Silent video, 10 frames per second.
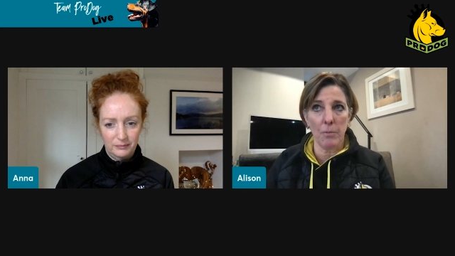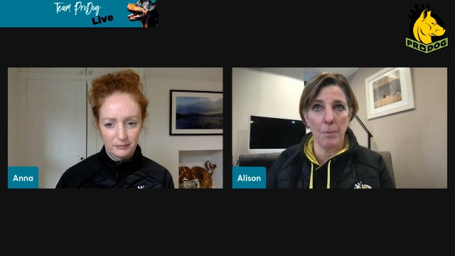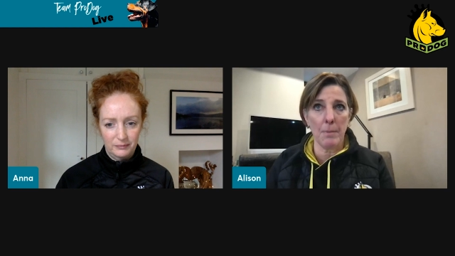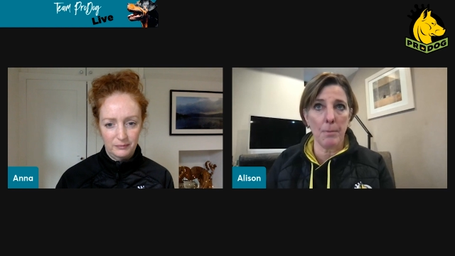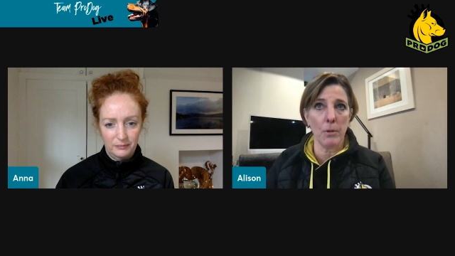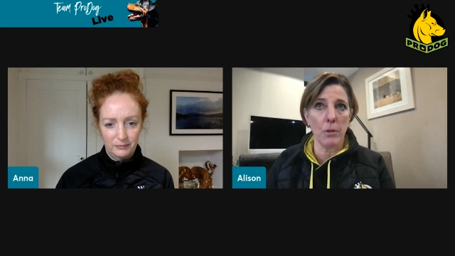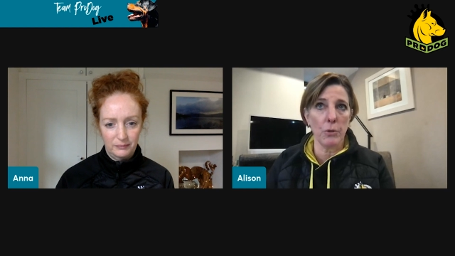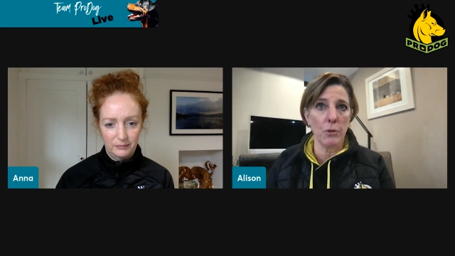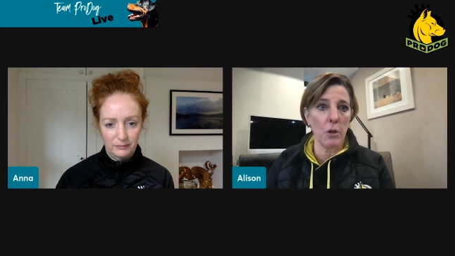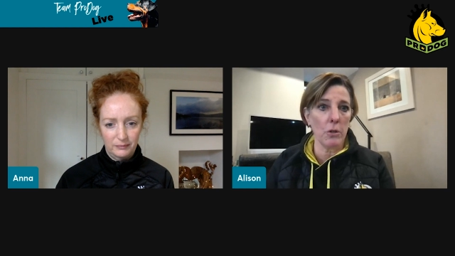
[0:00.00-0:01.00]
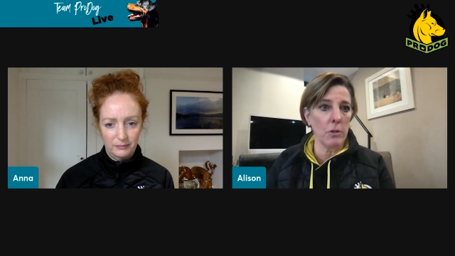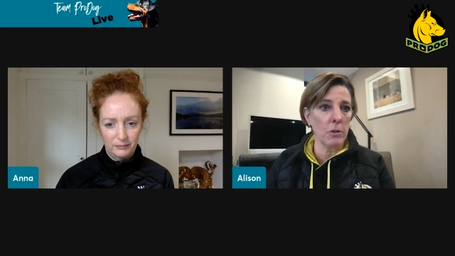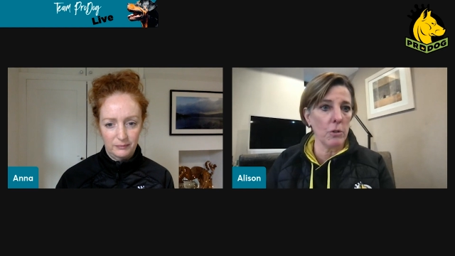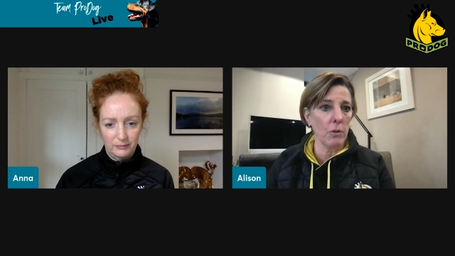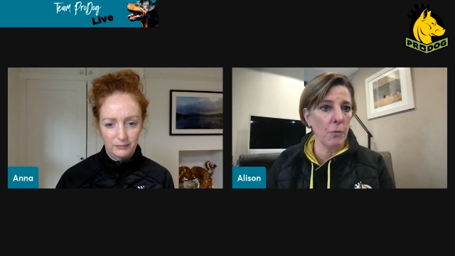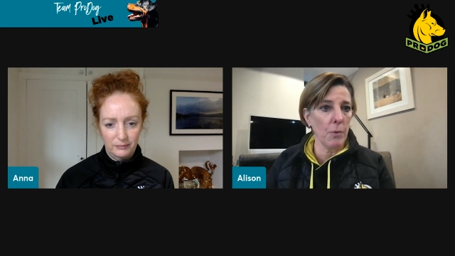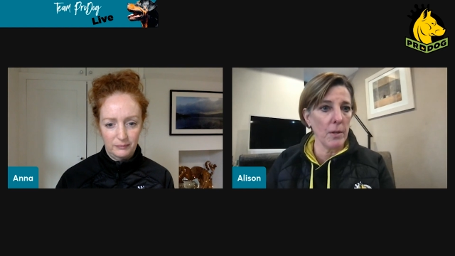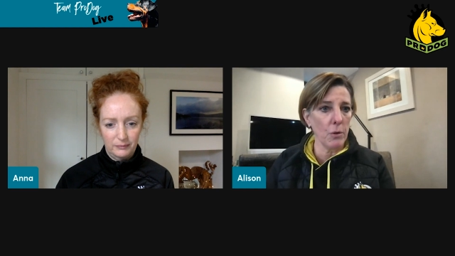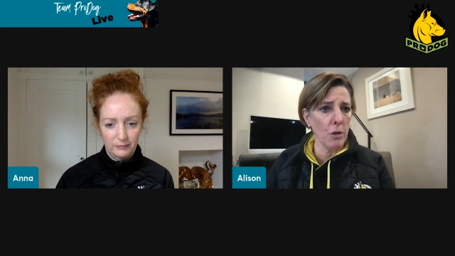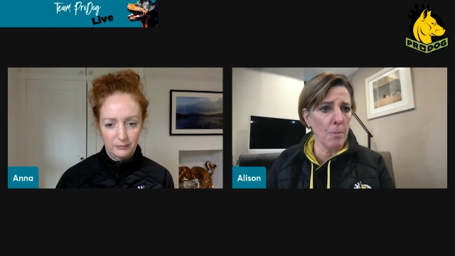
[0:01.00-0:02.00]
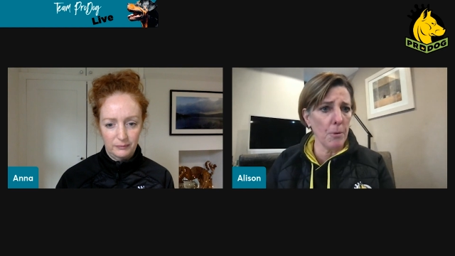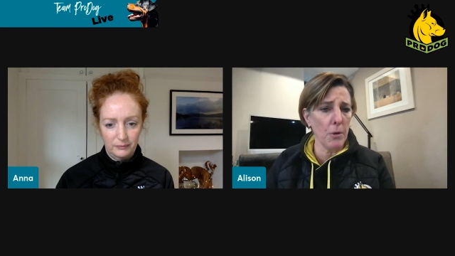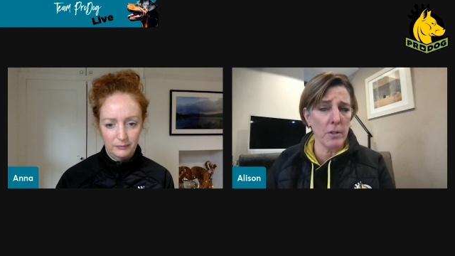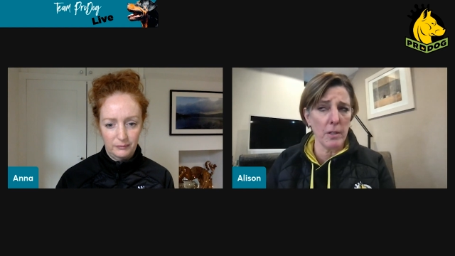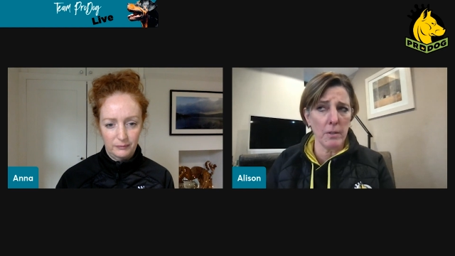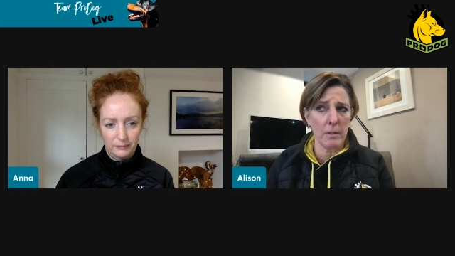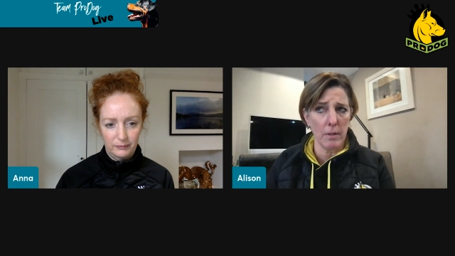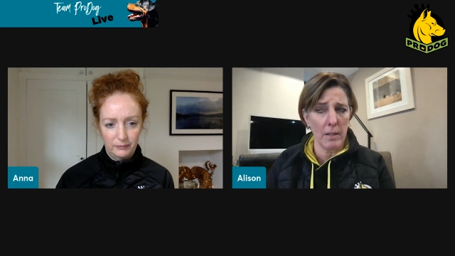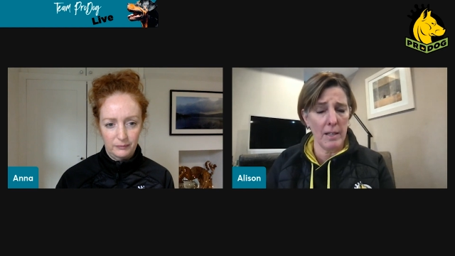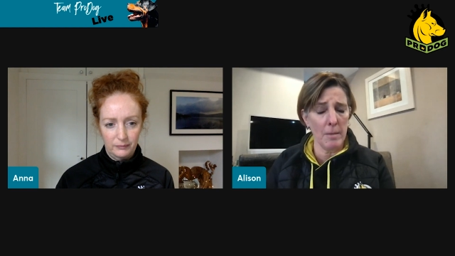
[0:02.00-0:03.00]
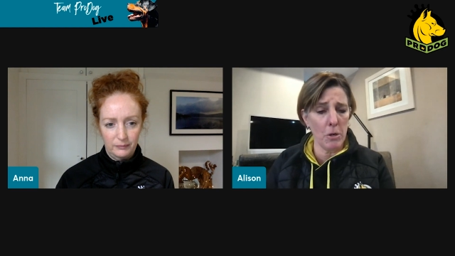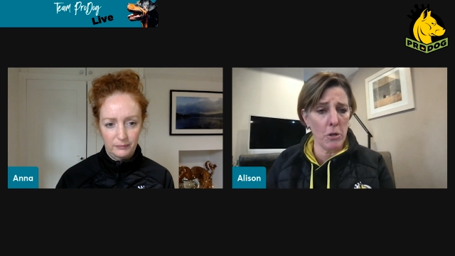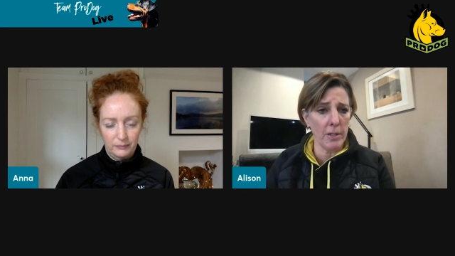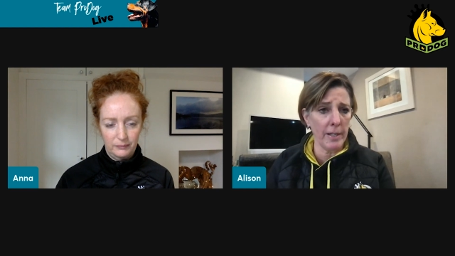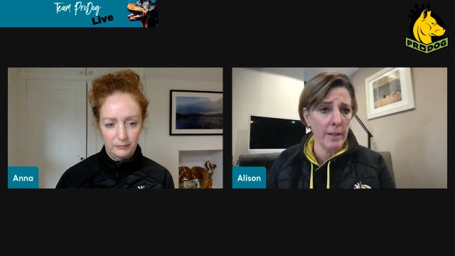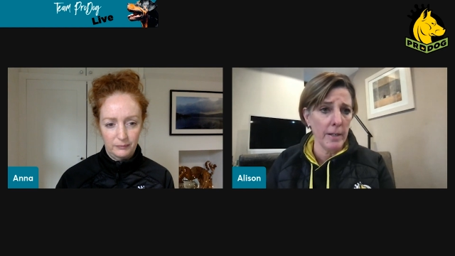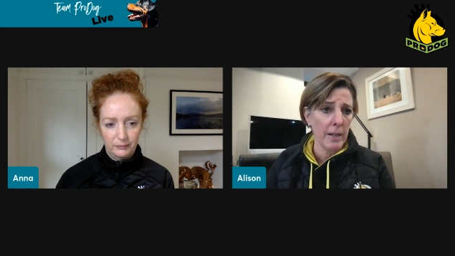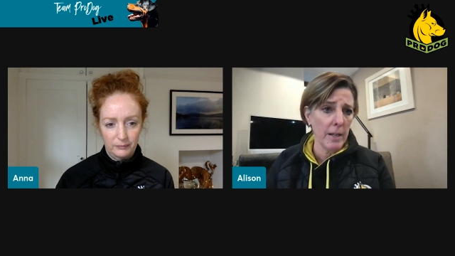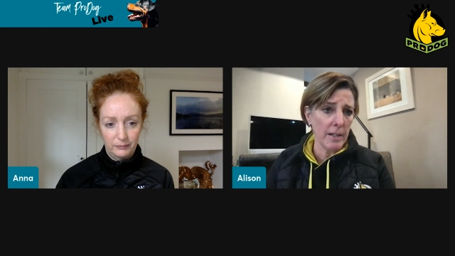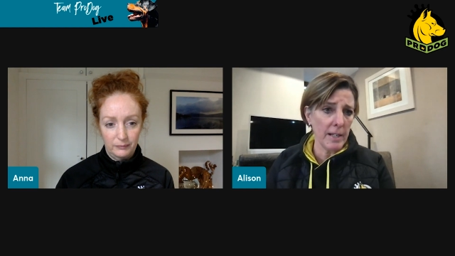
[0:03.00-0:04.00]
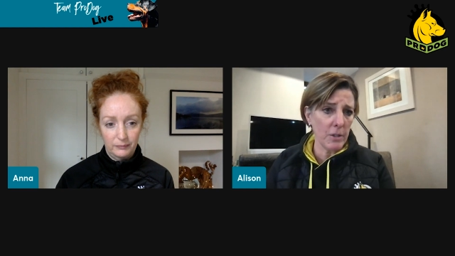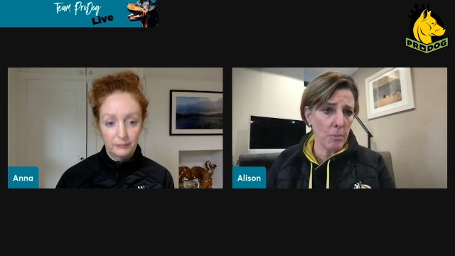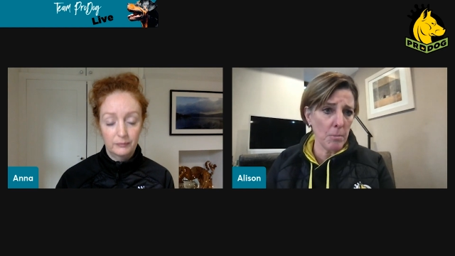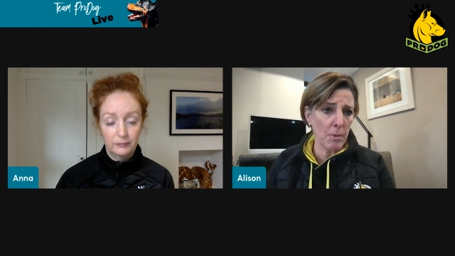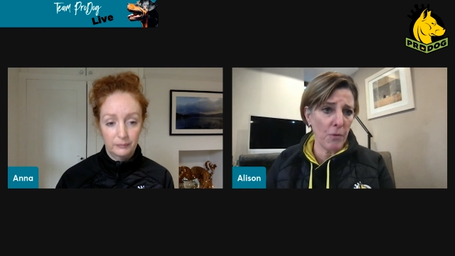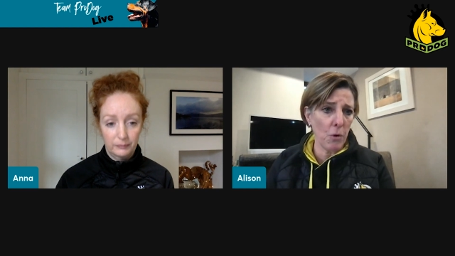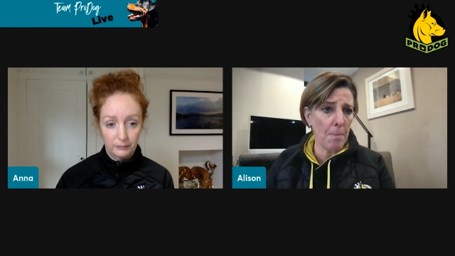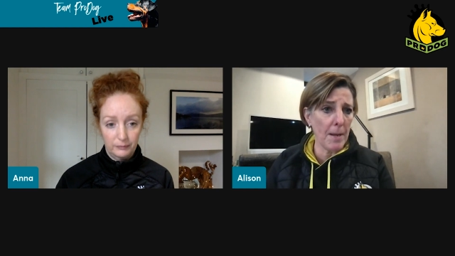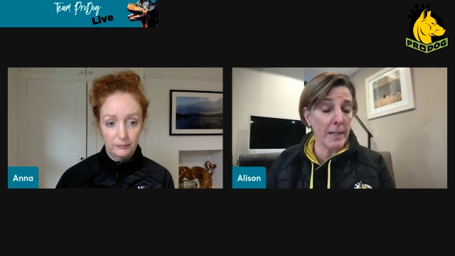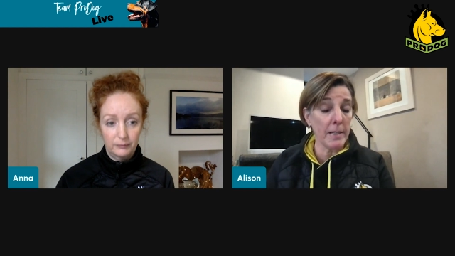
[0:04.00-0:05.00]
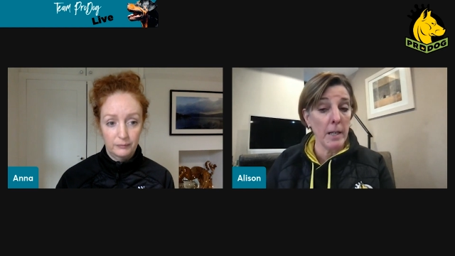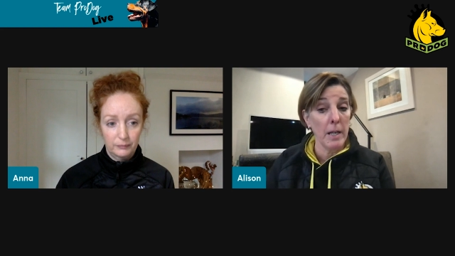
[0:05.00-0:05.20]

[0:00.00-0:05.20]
Speaker 1: people whose dogs suffer with hunger pukes at, in the morning and need something before bed.